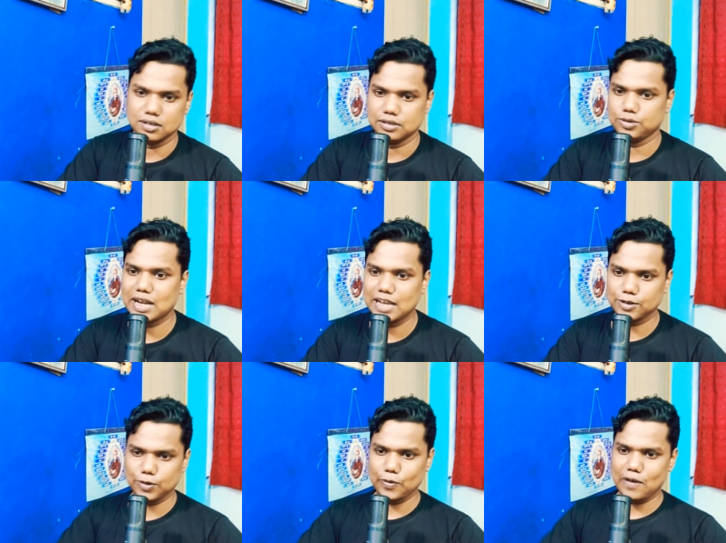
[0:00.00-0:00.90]
So guys,
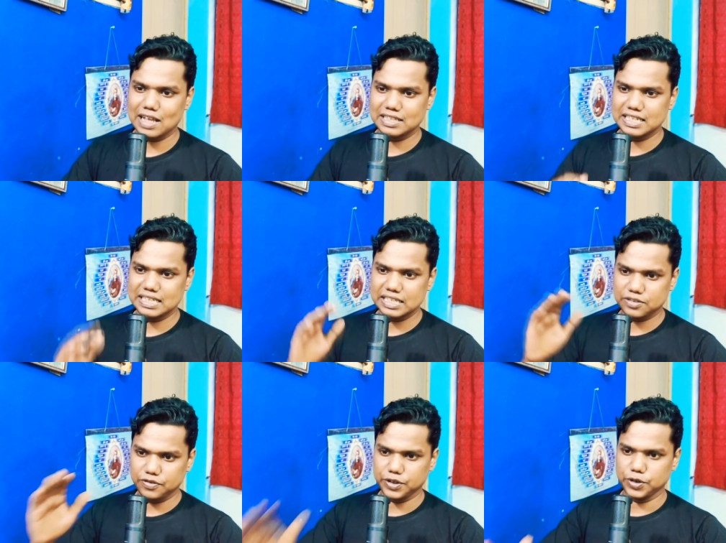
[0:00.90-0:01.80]
if you're watching
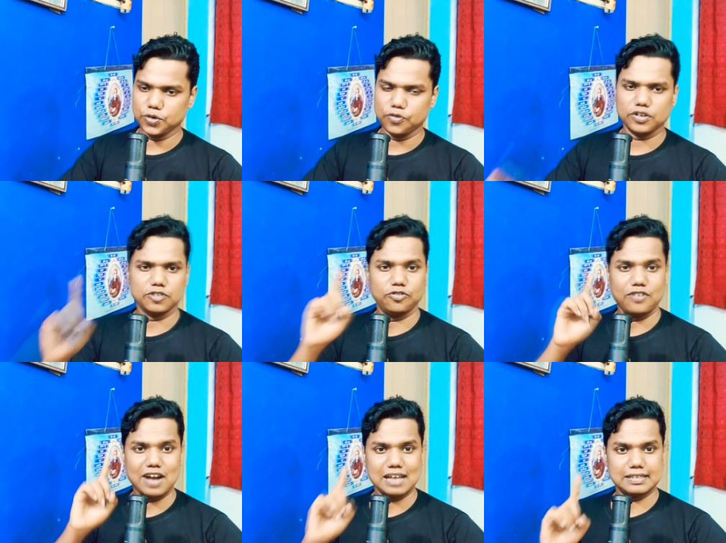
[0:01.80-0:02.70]
this video for the
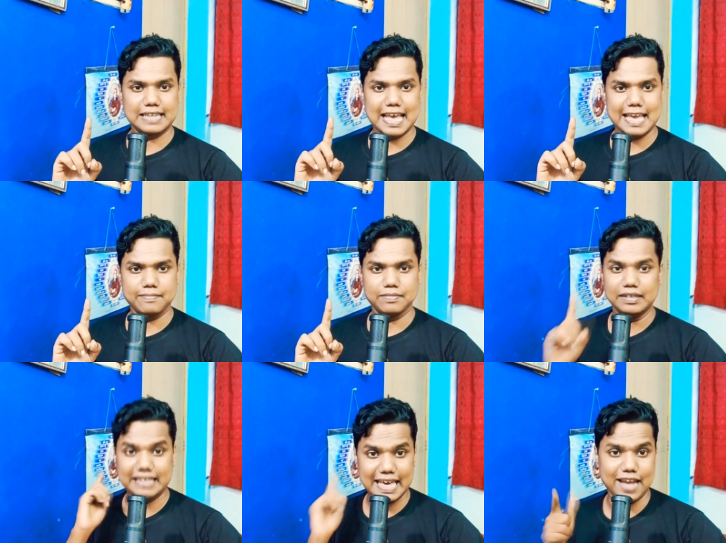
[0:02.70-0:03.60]
first
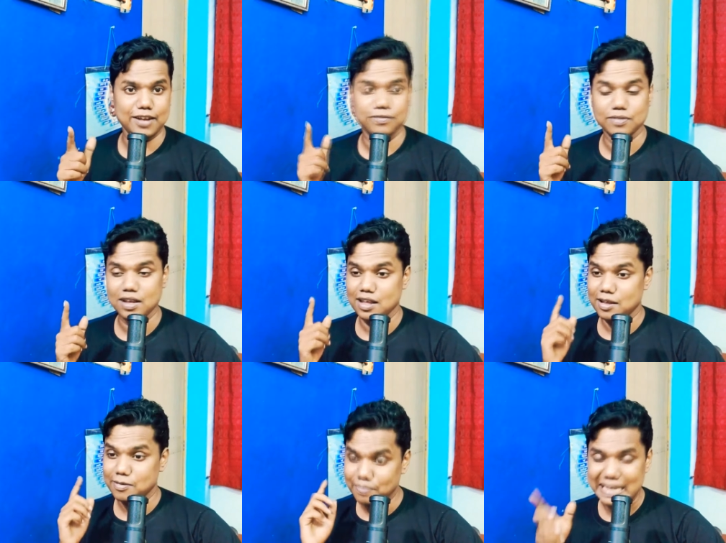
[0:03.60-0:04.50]
time, then
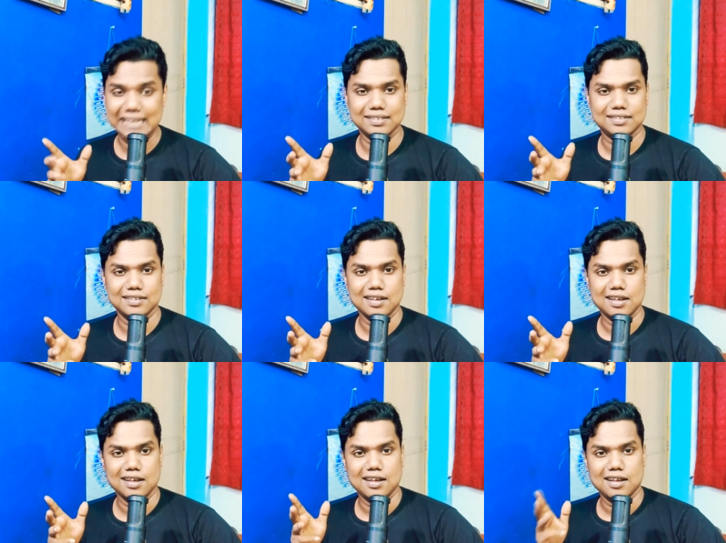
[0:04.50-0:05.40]
please,
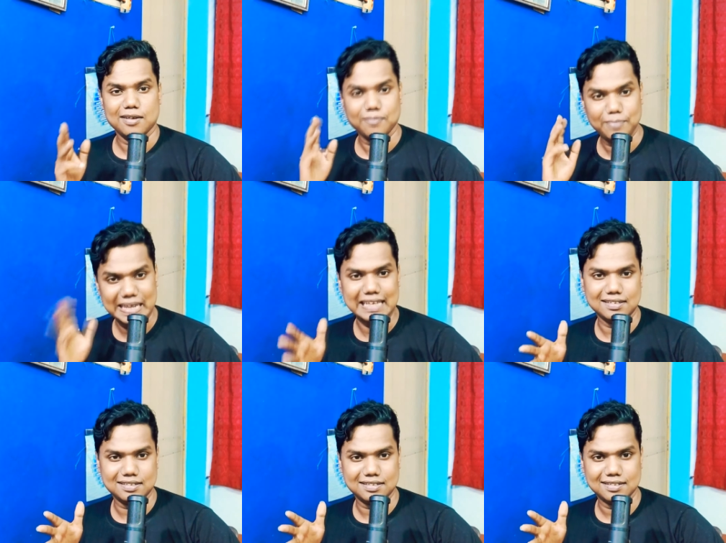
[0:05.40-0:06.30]

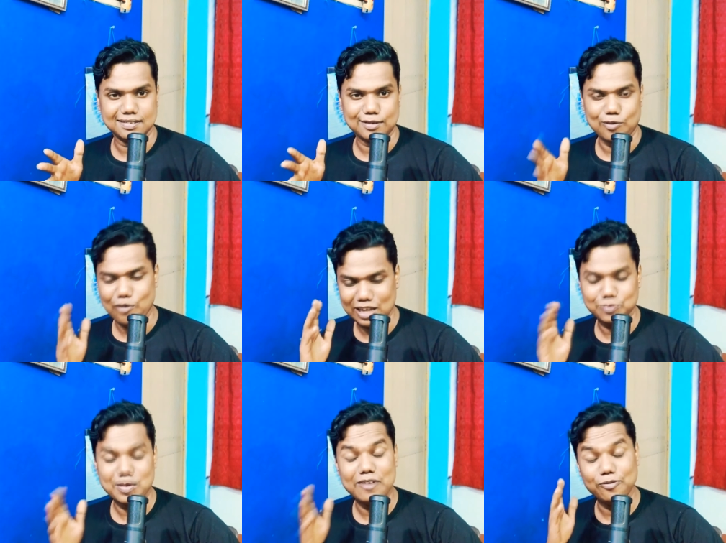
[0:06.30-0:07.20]
please watch
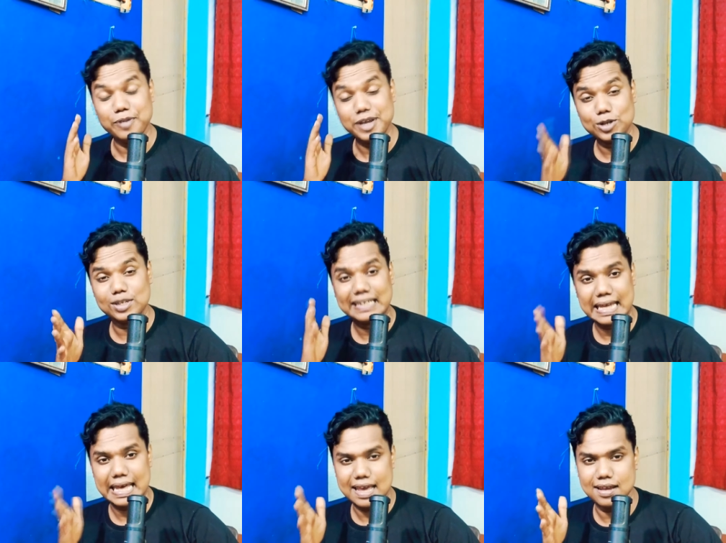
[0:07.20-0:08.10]
my video till
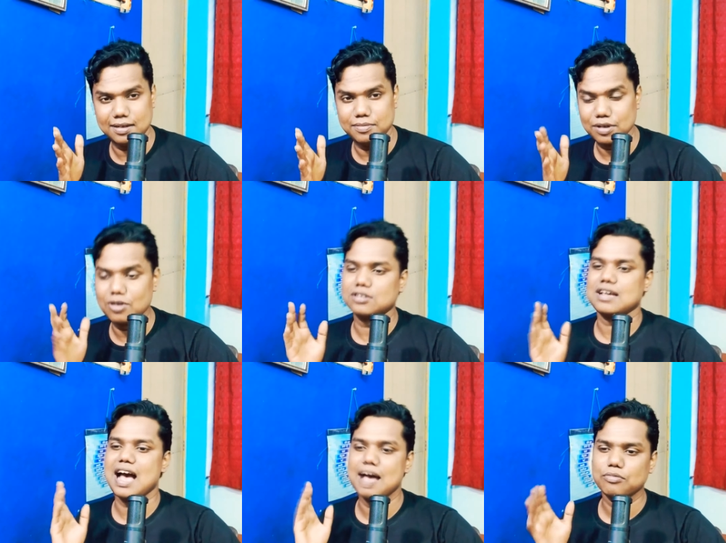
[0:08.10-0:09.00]
the end, because
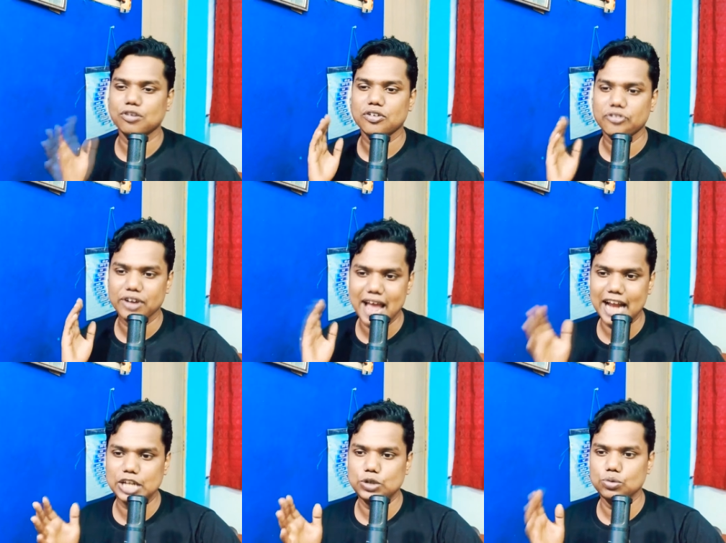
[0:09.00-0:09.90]
I'm gonna
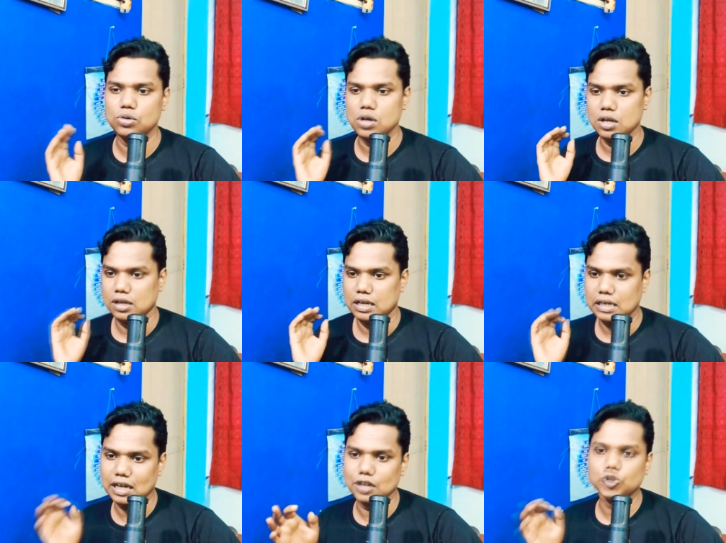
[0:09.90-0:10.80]
react to
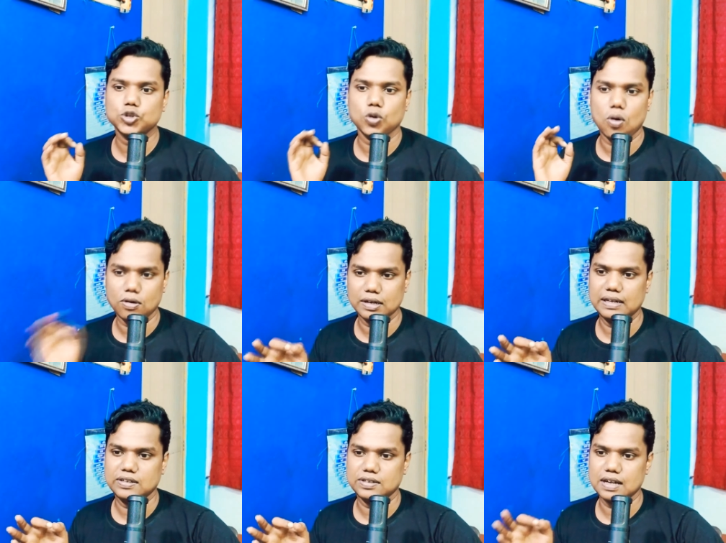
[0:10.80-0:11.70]
Kalush
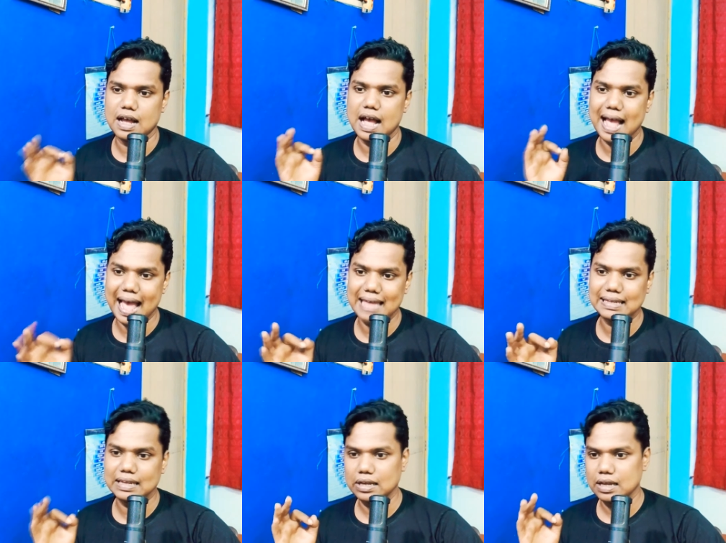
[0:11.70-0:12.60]
Orchestra and
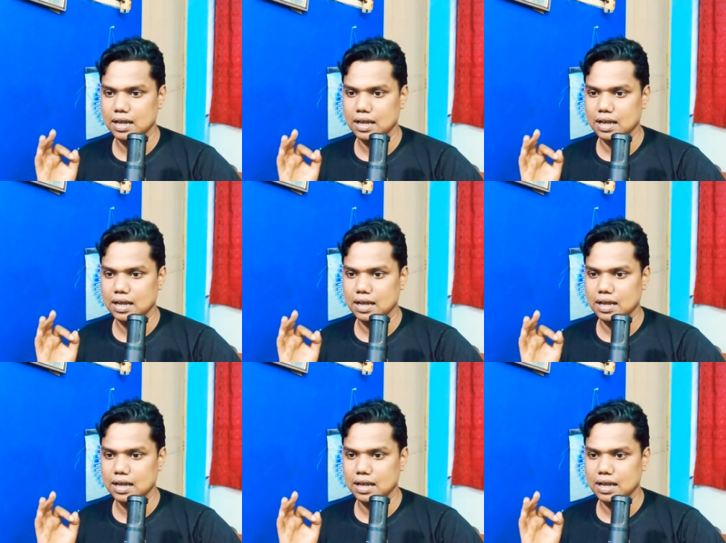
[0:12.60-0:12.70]
the